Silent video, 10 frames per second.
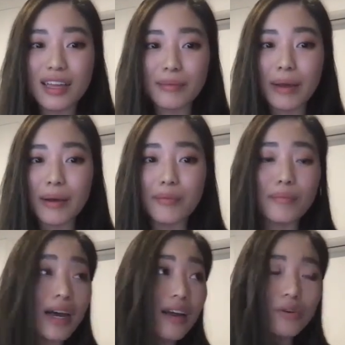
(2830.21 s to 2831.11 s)
like
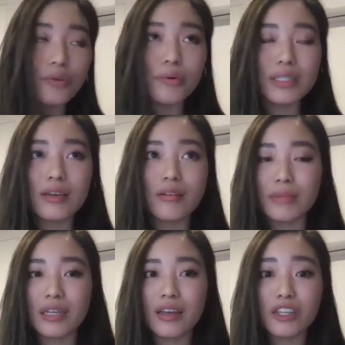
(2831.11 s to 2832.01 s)
my uncle always tells
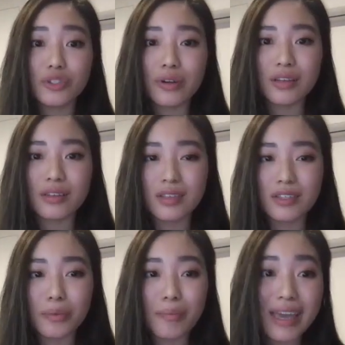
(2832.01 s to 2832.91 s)
me that Australia is such
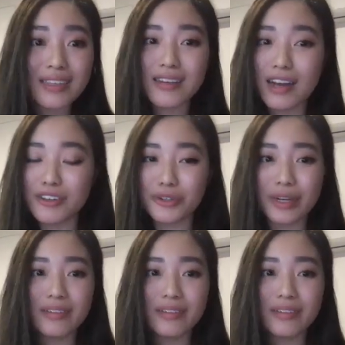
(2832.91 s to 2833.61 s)
an amazing country.